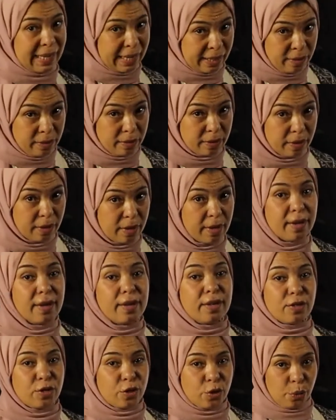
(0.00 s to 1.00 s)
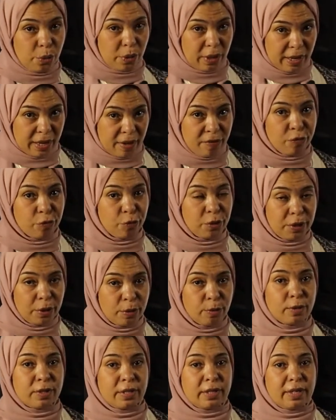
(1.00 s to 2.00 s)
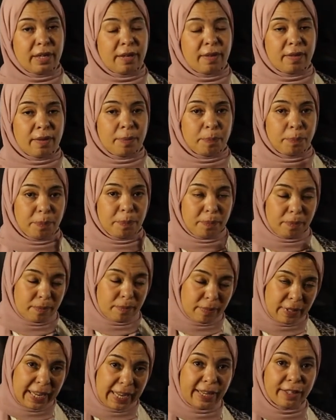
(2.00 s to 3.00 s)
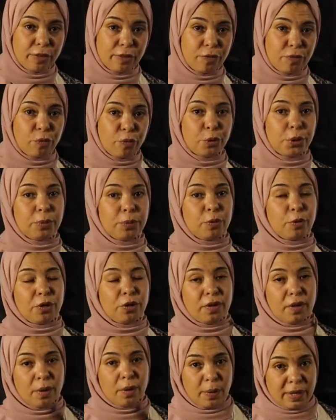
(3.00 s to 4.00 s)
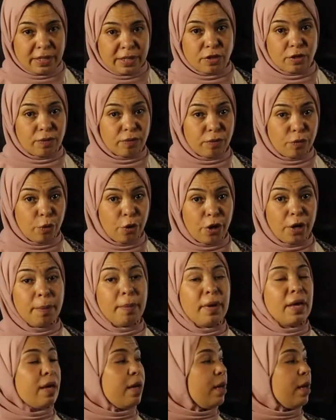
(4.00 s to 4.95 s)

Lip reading: yet? So if we use it in the negative form or the question form,